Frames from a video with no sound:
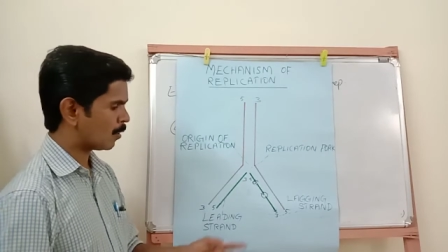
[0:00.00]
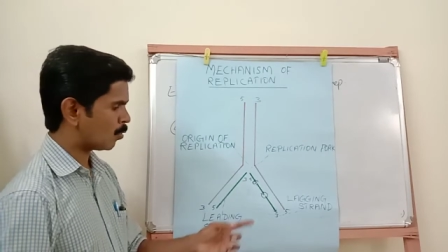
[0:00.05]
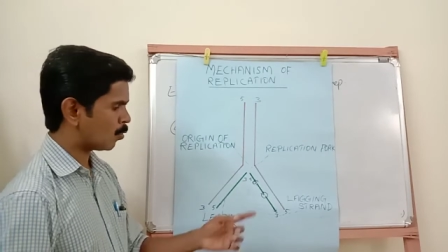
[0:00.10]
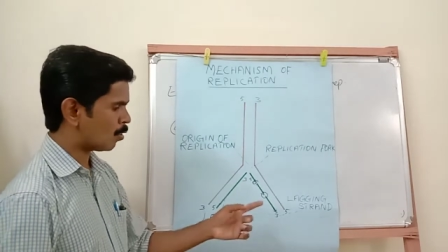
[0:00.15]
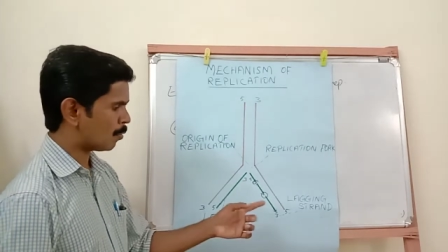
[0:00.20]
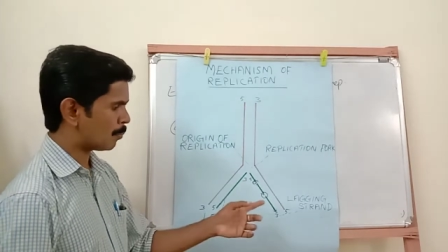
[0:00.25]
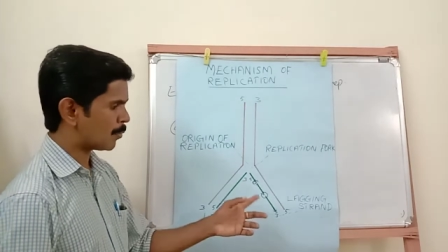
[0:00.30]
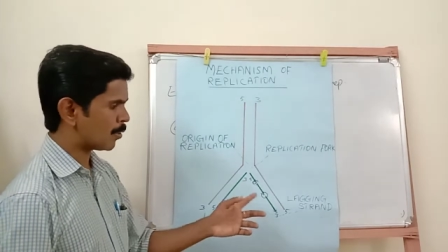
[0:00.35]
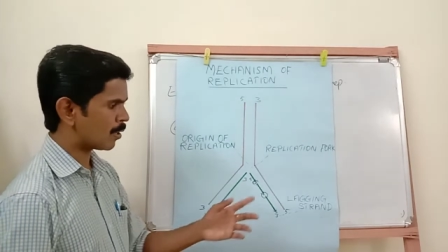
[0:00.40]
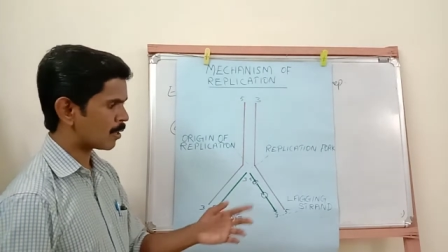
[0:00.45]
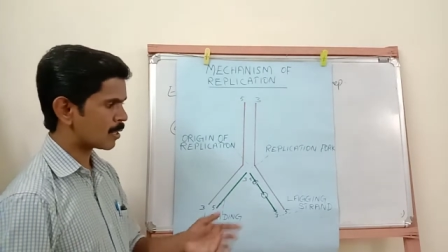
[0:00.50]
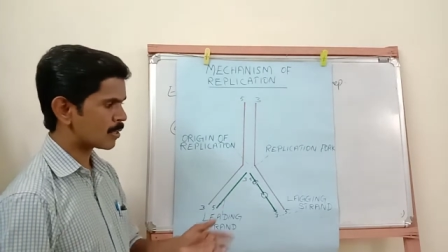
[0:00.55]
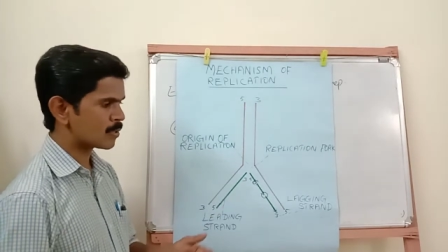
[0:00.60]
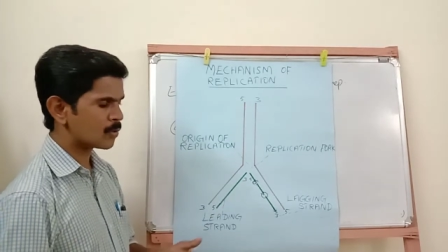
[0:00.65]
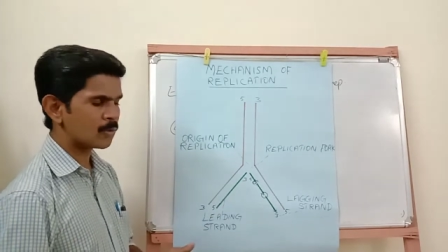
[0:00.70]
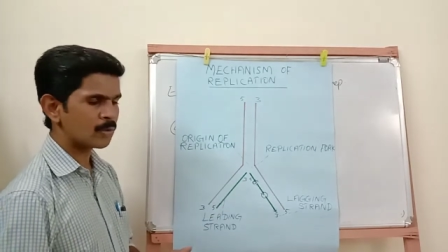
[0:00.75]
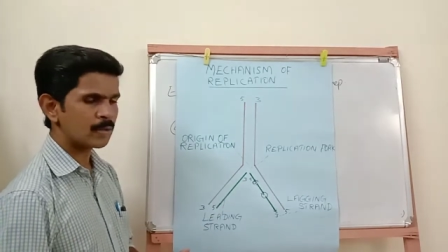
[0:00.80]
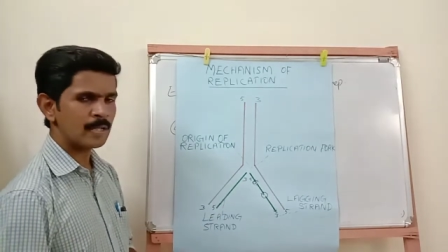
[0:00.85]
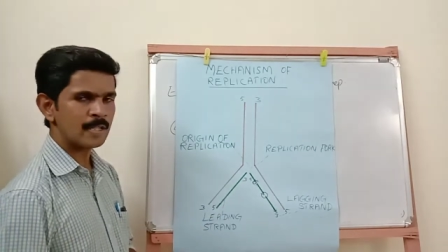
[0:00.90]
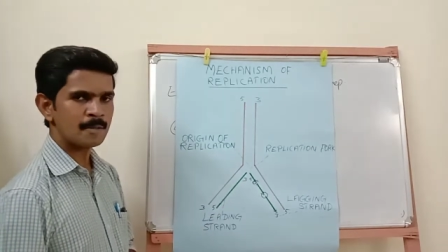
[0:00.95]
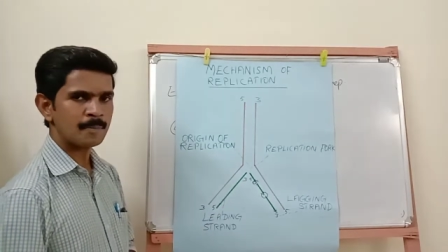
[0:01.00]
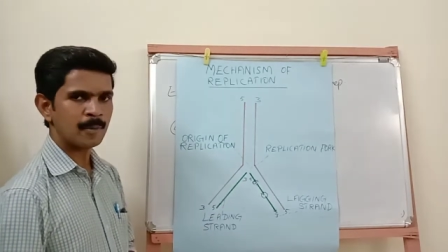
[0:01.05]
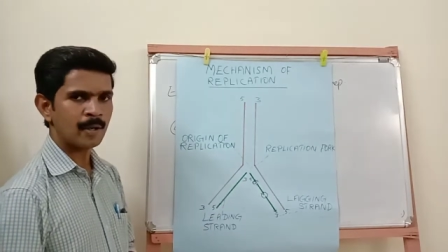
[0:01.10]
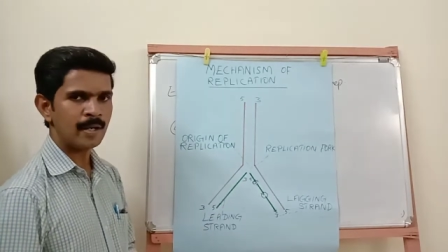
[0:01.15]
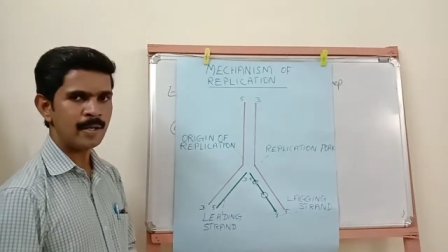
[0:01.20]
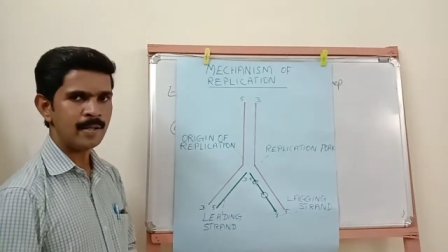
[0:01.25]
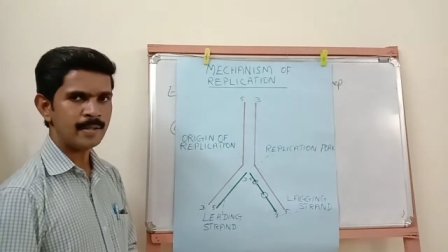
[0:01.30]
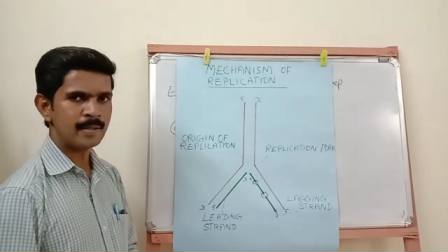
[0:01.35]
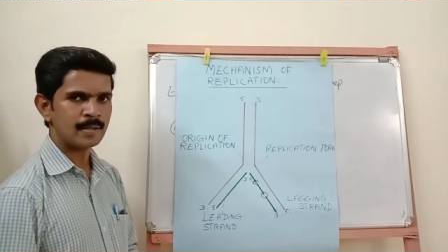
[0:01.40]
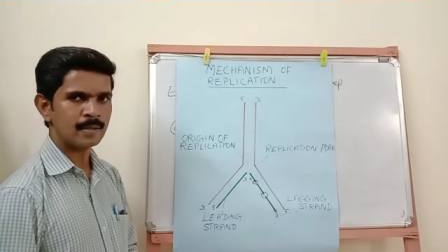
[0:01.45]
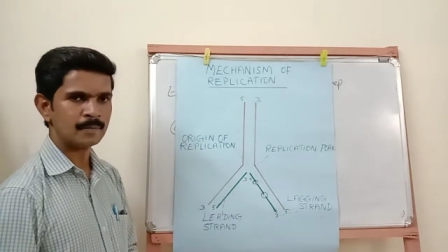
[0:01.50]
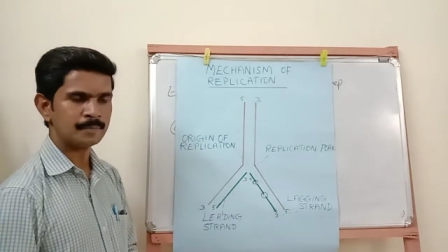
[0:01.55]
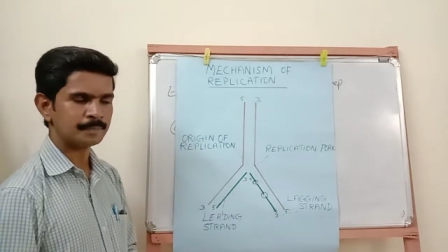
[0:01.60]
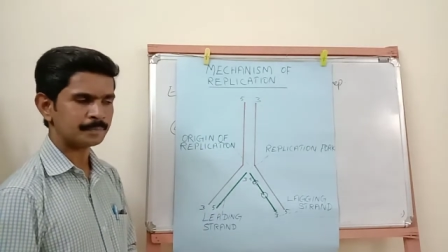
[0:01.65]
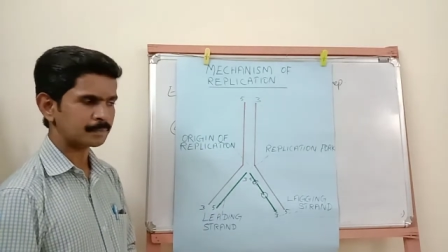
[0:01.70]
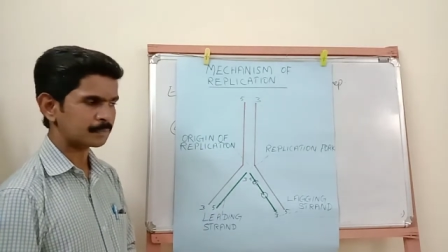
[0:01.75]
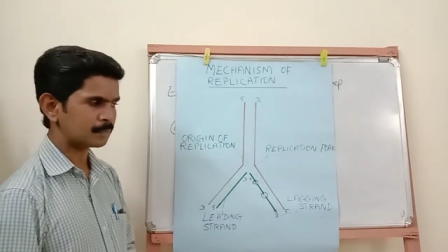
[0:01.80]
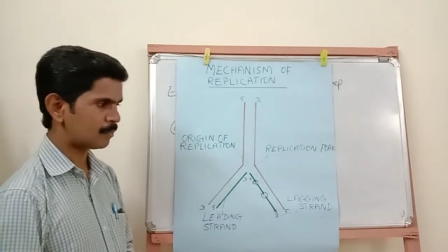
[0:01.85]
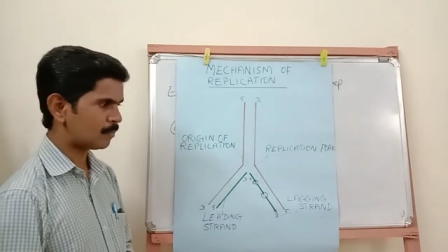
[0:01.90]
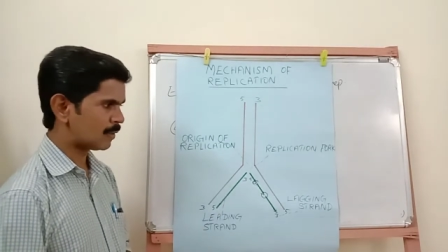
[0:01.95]
Hope you understood this point.
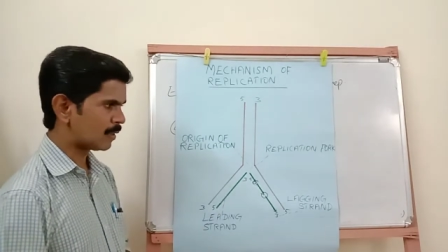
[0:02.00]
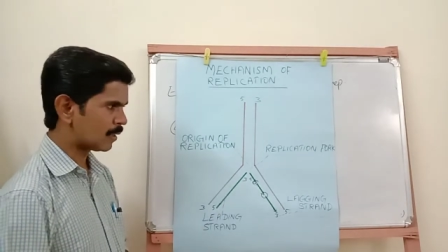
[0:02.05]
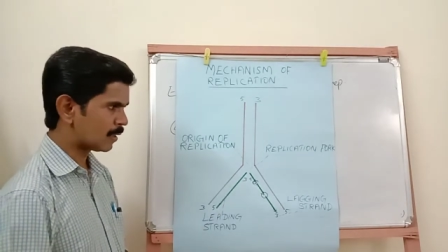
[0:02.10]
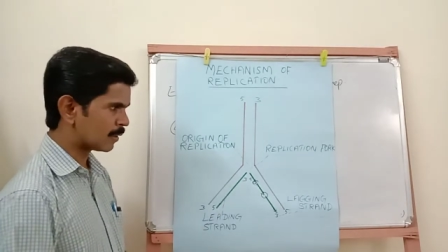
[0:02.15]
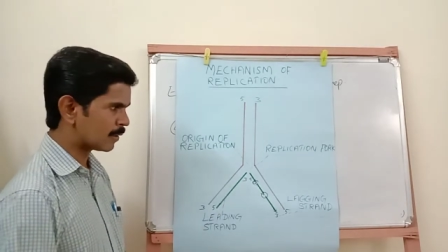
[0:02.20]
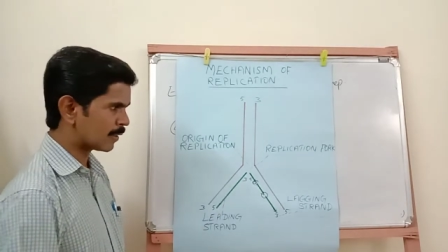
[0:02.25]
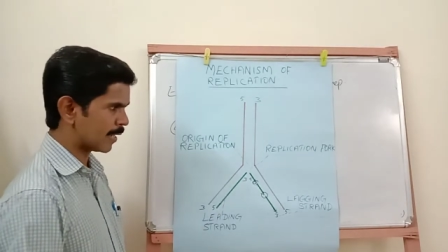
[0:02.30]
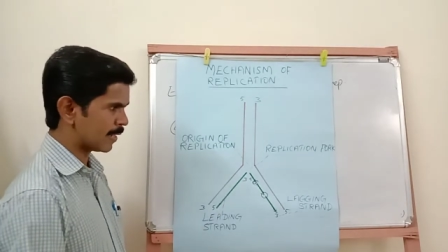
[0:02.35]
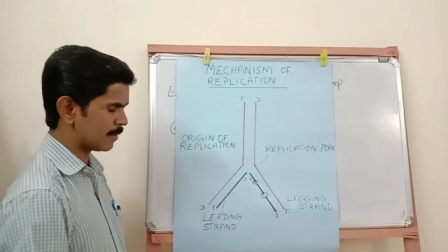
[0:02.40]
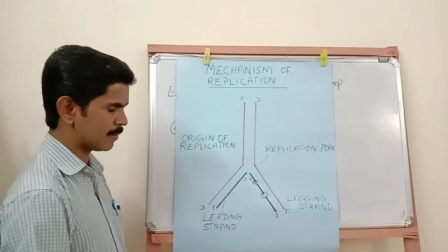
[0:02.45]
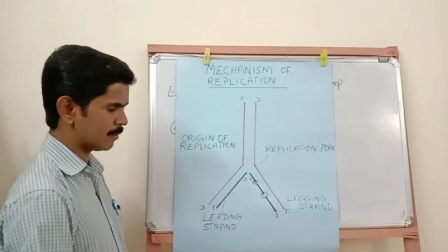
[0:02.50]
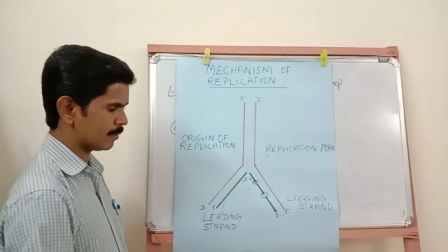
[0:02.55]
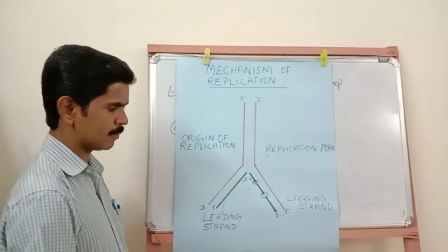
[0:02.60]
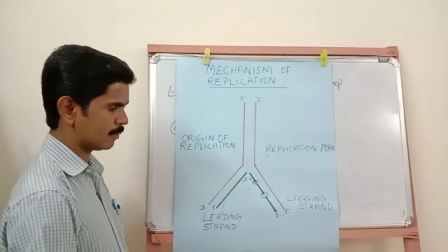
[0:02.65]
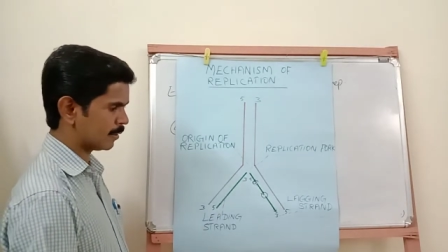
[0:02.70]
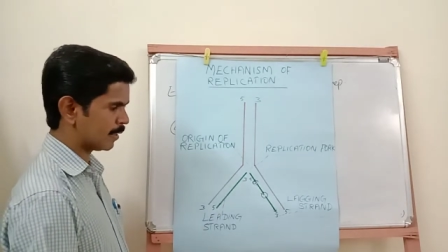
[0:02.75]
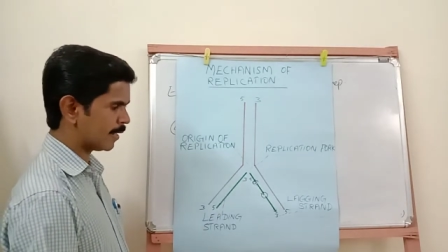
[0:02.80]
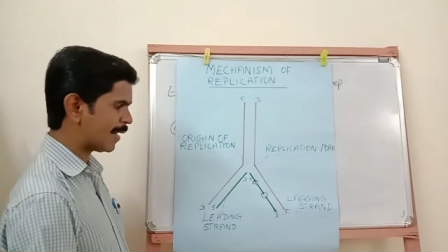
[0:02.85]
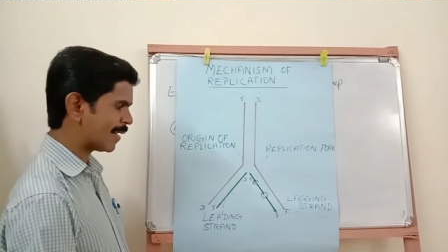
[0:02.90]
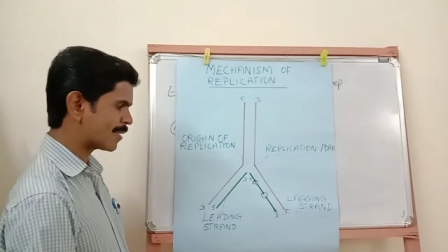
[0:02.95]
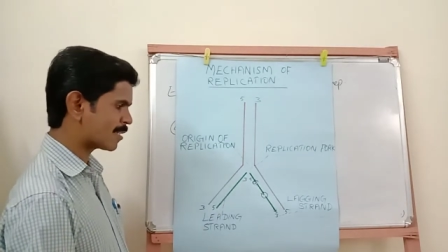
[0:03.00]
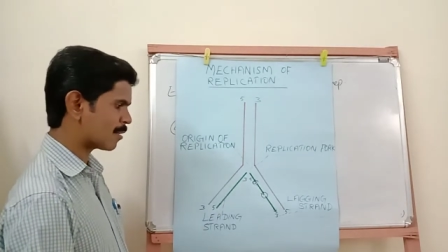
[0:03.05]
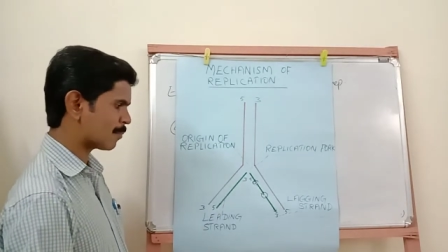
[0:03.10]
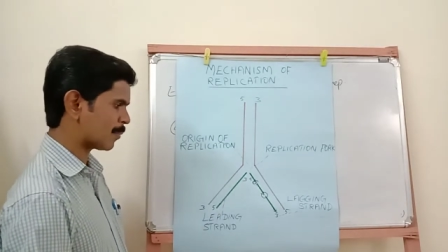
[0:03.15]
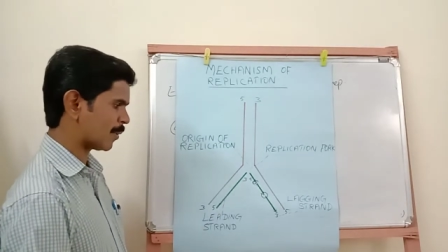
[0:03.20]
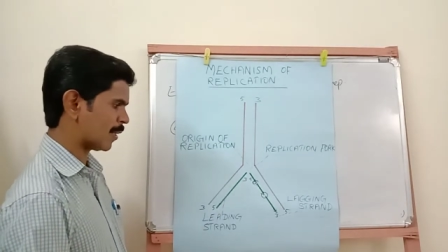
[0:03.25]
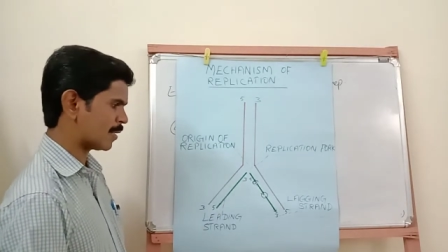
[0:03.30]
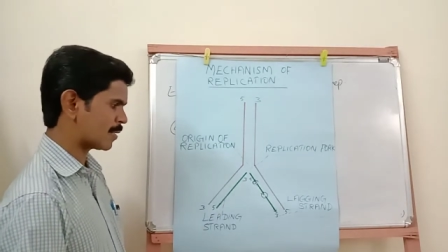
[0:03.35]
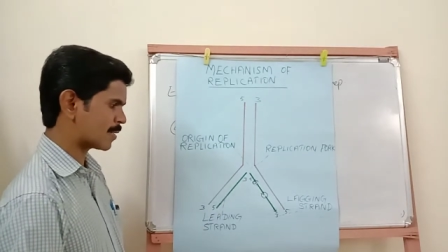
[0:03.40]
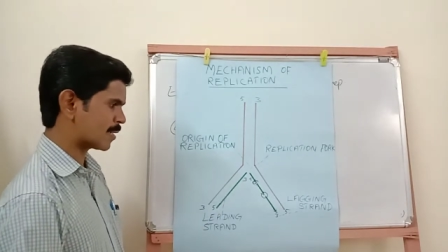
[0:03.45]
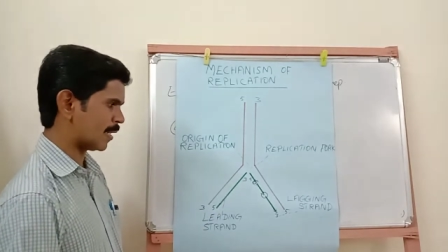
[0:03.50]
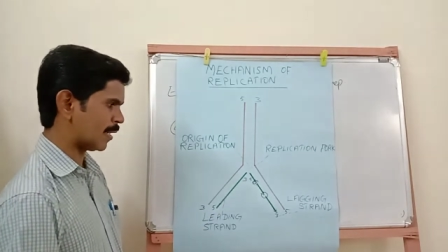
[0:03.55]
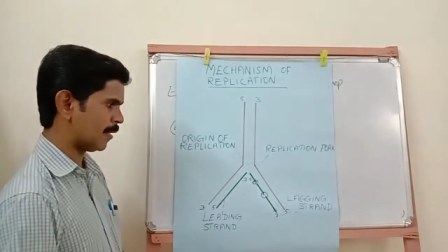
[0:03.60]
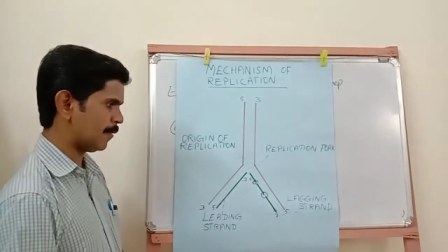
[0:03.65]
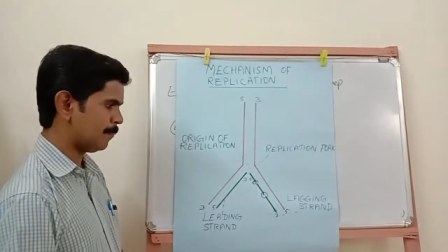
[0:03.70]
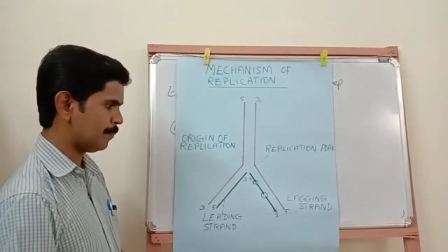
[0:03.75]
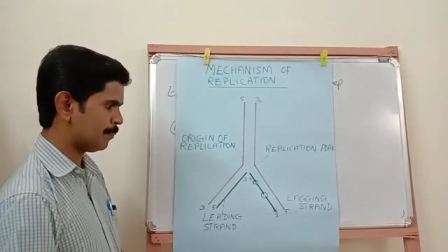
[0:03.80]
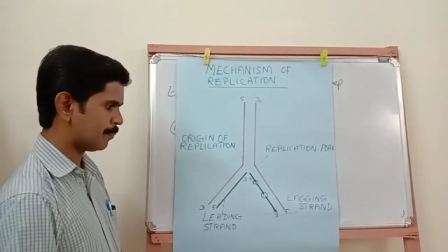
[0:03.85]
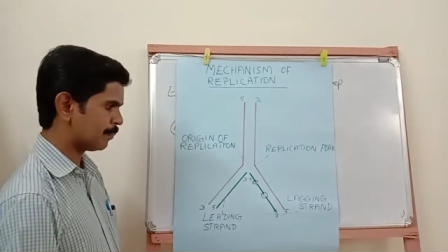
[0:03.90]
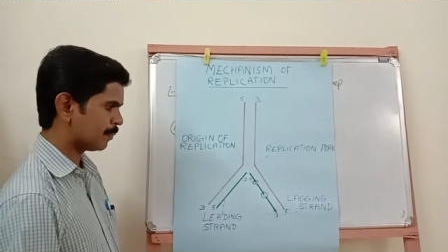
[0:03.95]
Then the next point,
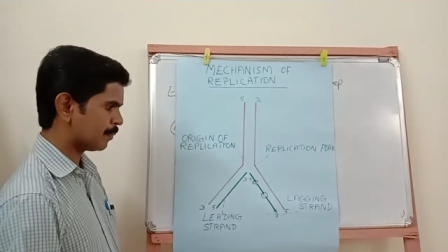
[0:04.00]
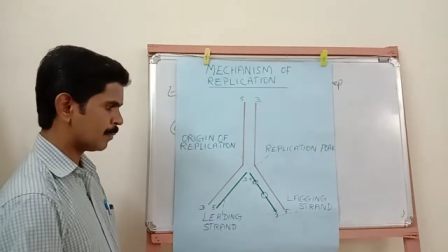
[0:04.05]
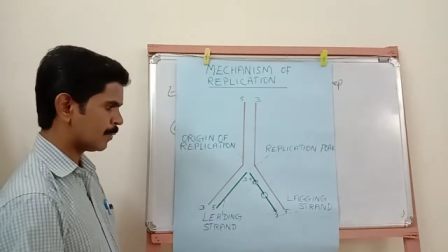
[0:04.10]
see,